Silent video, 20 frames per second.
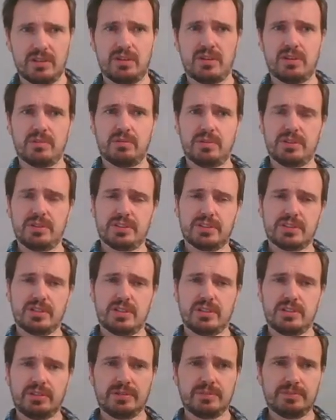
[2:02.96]
along with it.
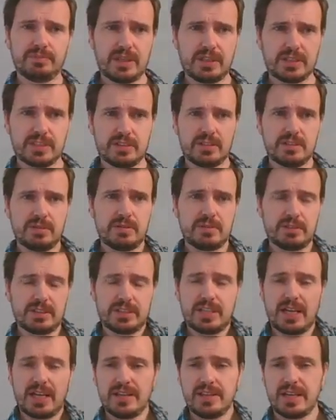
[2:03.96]
So it's
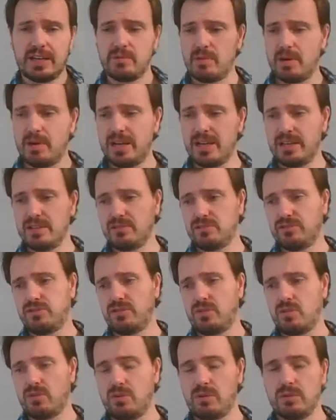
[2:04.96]
stayed that way
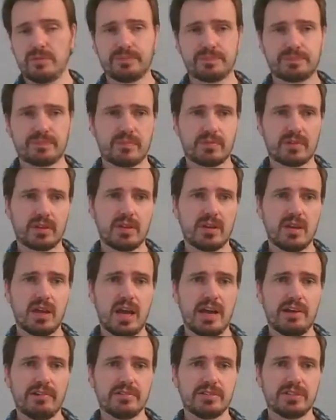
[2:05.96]
for
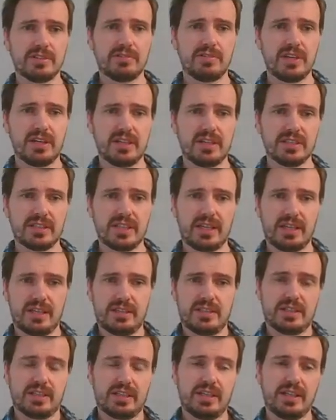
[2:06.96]
hundreds of years,
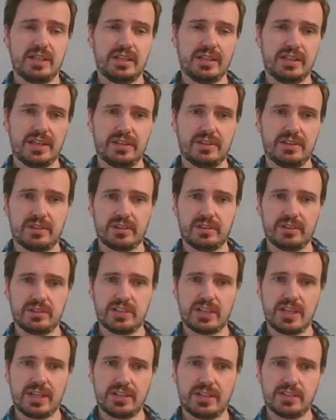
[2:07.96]
and clearly they're not going to
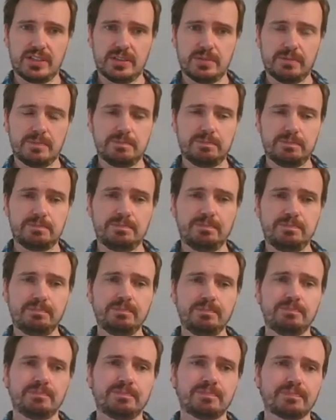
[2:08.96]
change it.
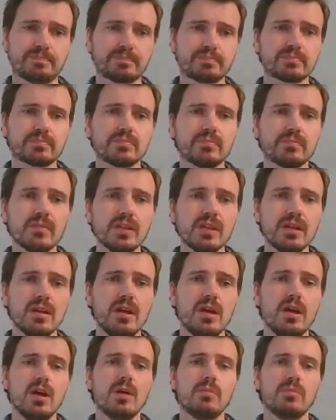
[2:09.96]
Moving
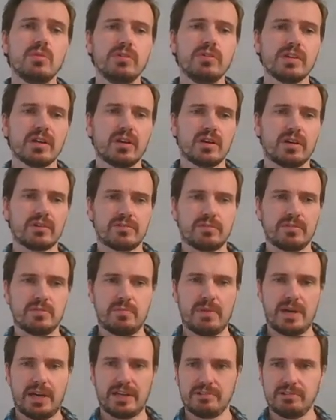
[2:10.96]
along from the
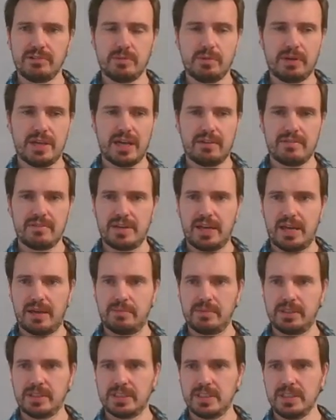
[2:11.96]
battery, we have an
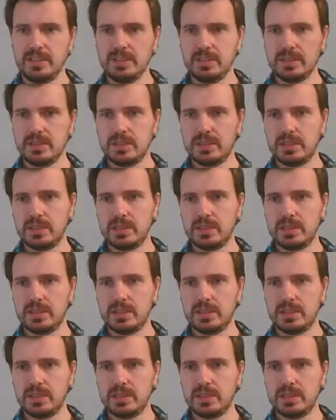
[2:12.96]
ammeter.